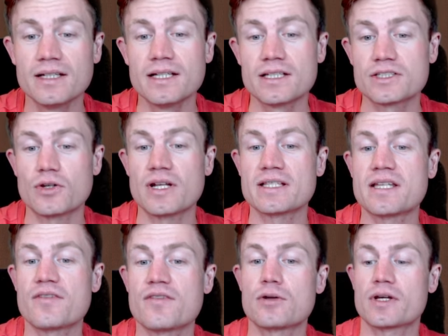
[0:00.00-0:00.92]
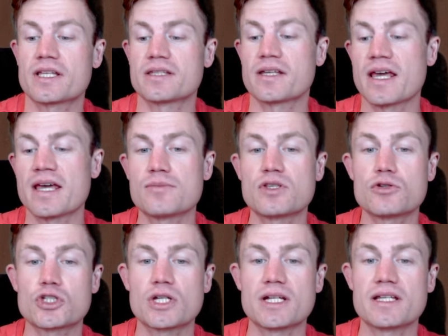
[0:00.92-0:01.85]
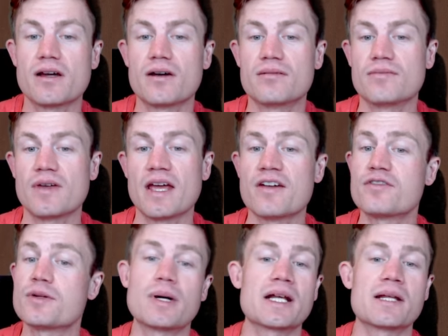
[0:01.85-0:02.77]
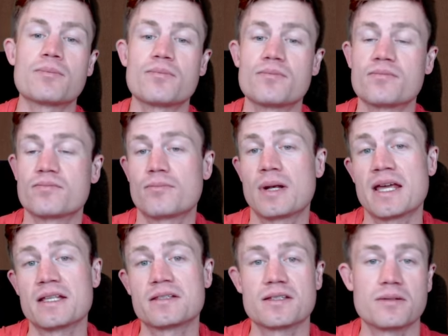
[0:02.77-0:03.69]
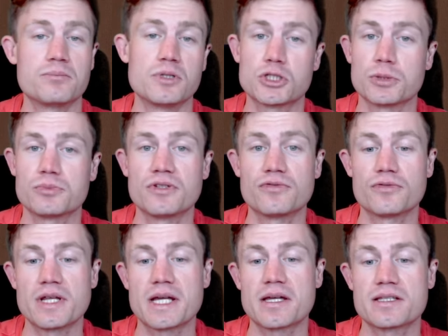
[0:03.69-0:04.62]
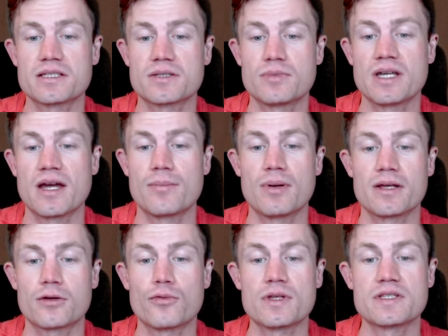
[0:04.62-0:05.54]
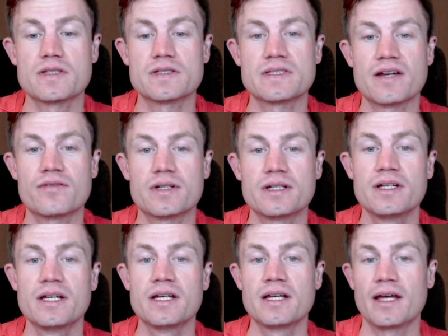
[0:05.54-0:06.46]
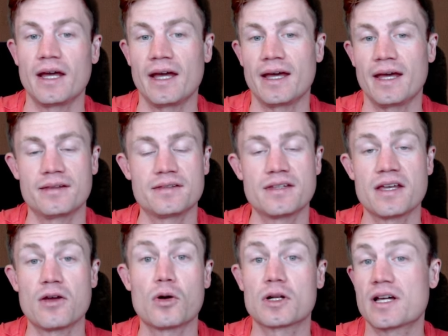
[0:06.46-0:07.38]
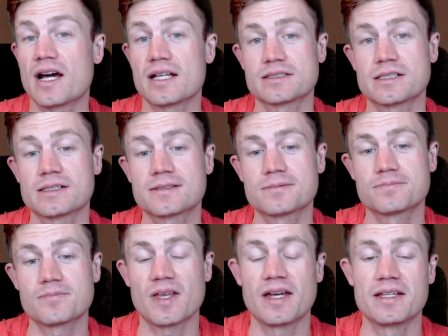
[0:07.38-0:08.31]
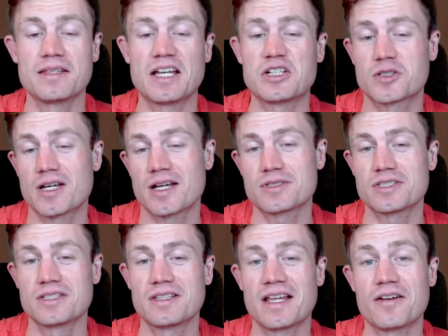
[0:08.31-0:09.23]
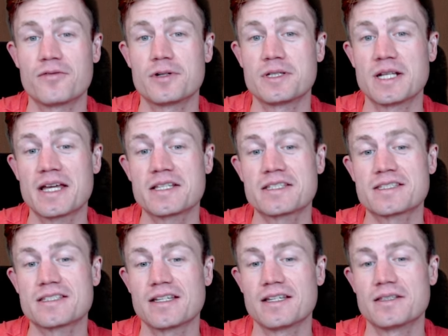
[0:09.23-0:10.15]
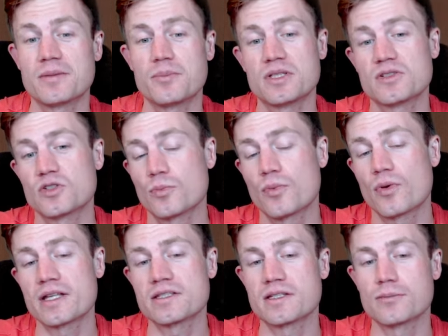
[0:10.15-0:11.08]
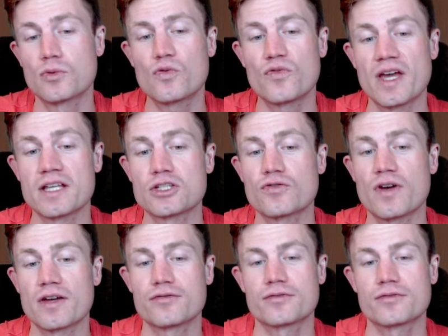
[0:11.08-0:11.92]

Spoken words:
So let's have a look at the game. Usually everybody played bishop d3 against me. I played queen c7 and they all castled, and now comes the very nice and a bit surprising move, h5.